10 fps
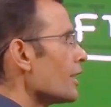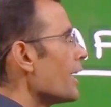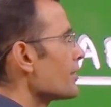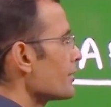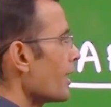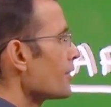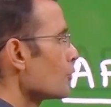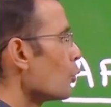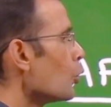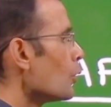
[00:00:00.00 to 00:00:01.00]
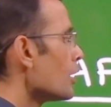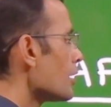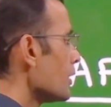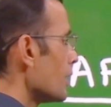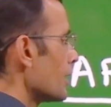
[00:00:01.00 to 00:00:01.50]
the exercise is
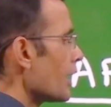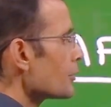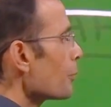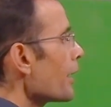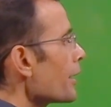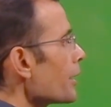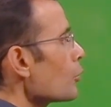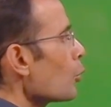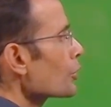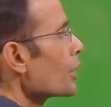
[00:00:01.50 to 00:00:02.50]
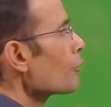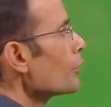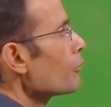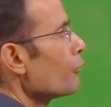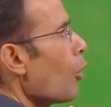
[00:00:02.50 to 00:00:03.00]
over, respiratory quotient
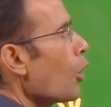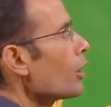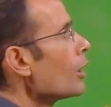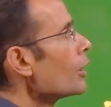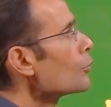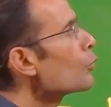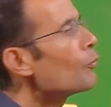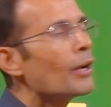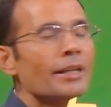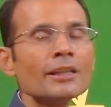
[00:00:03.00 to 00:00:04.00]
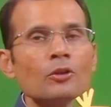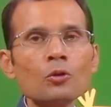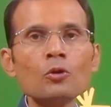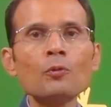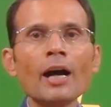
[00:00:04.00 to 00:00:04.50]
will fall to a very
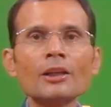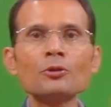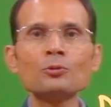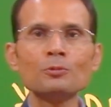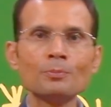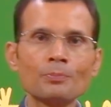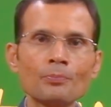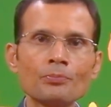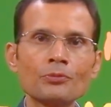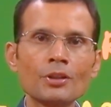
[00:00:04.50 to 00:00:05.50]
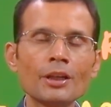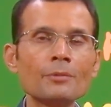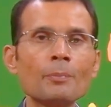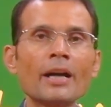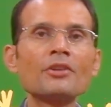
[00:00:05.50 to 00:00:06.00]
low value,
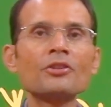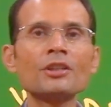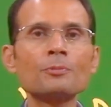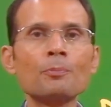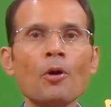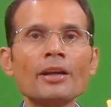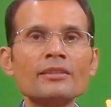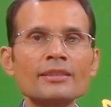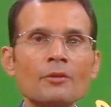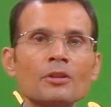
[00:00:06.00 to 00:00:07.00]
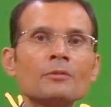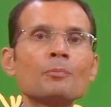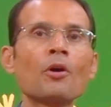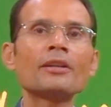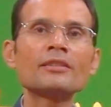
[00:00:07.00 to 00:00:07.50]
it might reach 0.7,
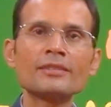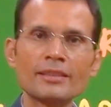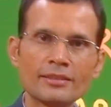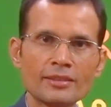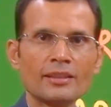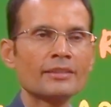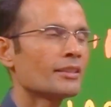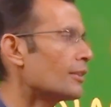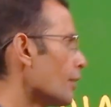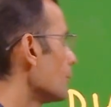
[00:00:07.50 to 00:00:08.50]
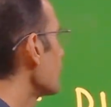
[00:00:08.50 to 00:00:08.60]
0.6, etc.